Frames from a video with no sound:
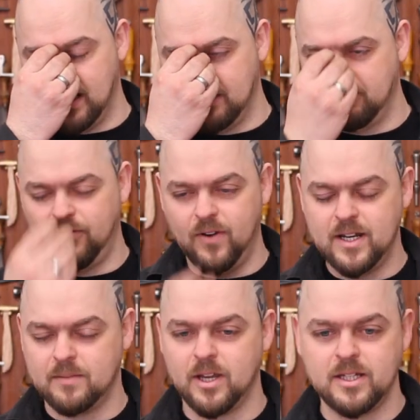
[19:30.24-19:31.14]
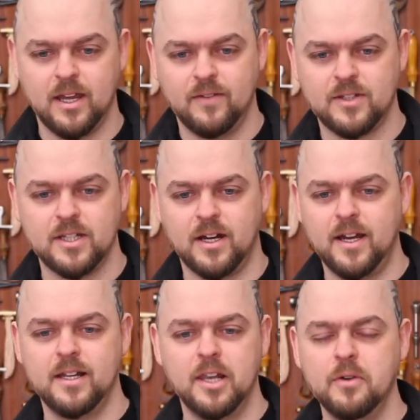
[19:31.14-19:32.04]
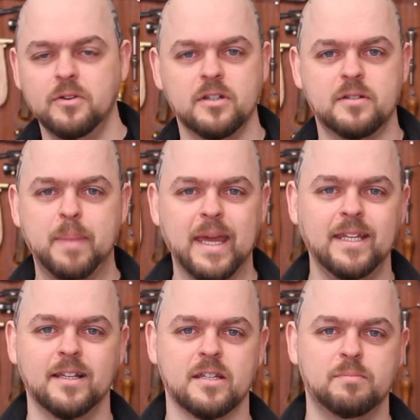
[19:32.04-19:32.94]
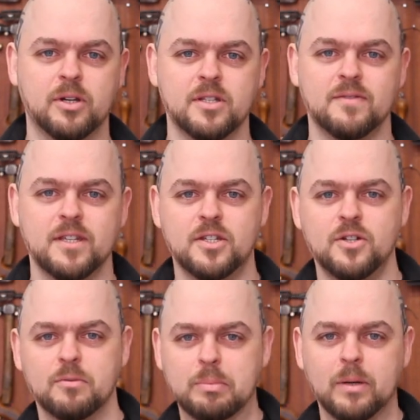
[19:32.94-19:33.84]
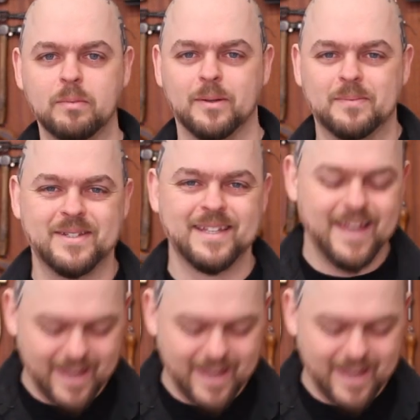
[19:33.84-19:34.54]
I'm afraid I'm going to have to die alone and penniless because of these two problems.